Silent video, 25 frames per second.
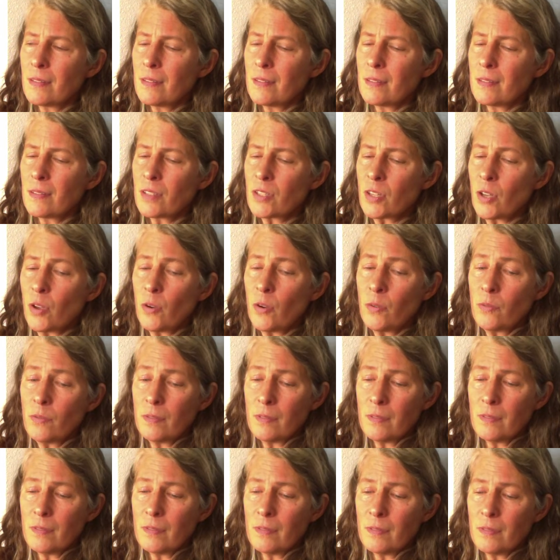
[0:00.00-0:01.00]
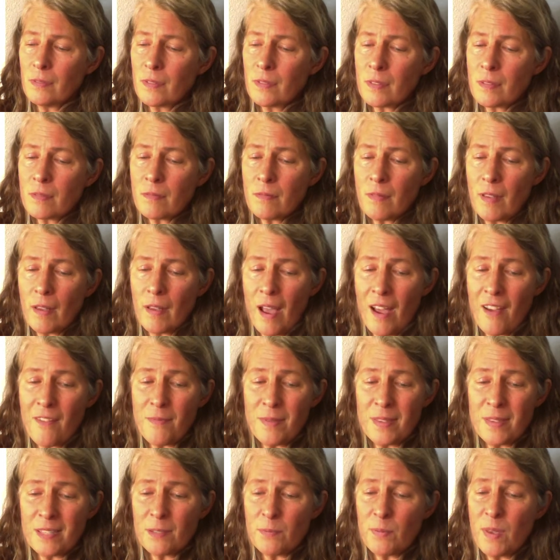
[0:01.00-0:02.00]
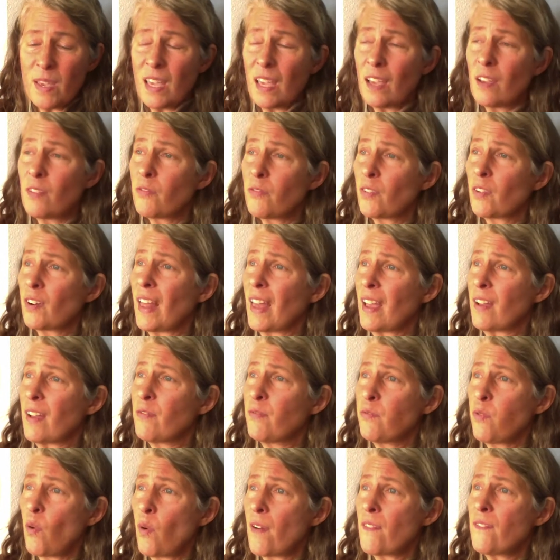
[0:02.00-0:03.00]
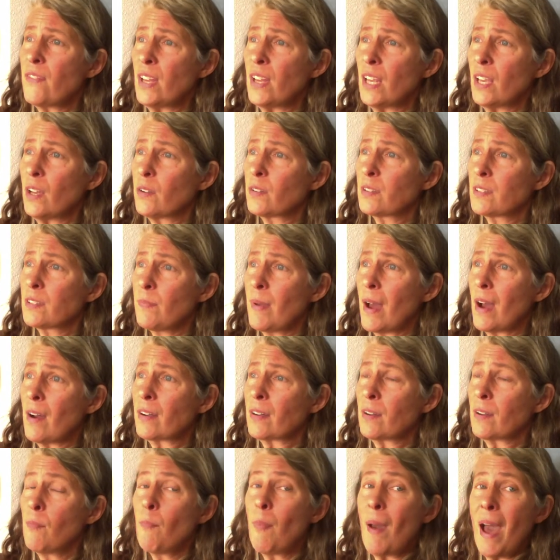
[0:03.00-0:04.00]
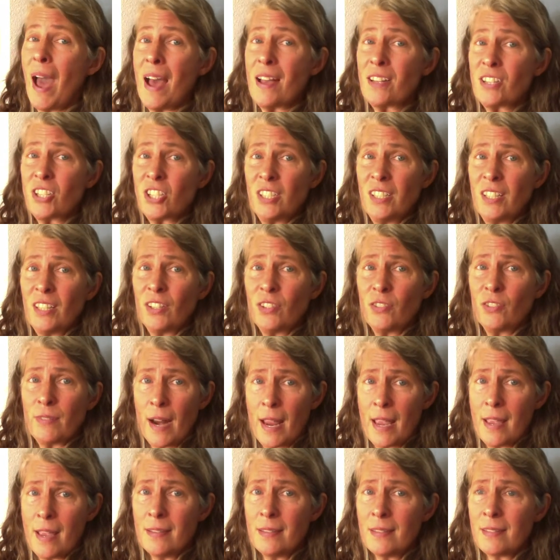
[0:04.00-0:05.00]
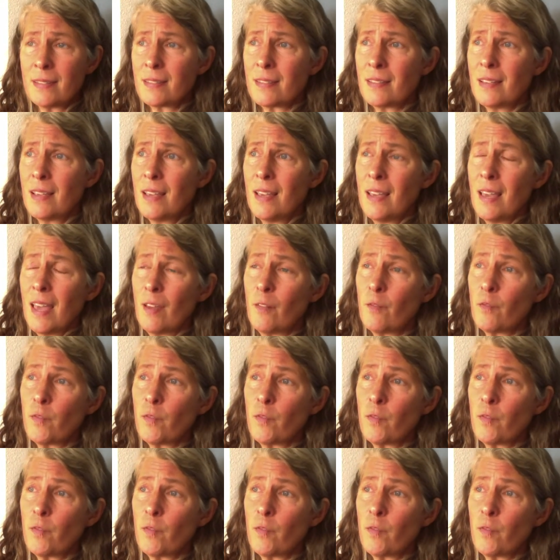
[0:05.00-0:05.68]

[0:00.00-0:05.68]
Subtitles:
So I've been speaking for like 4 videos about compassion and grace and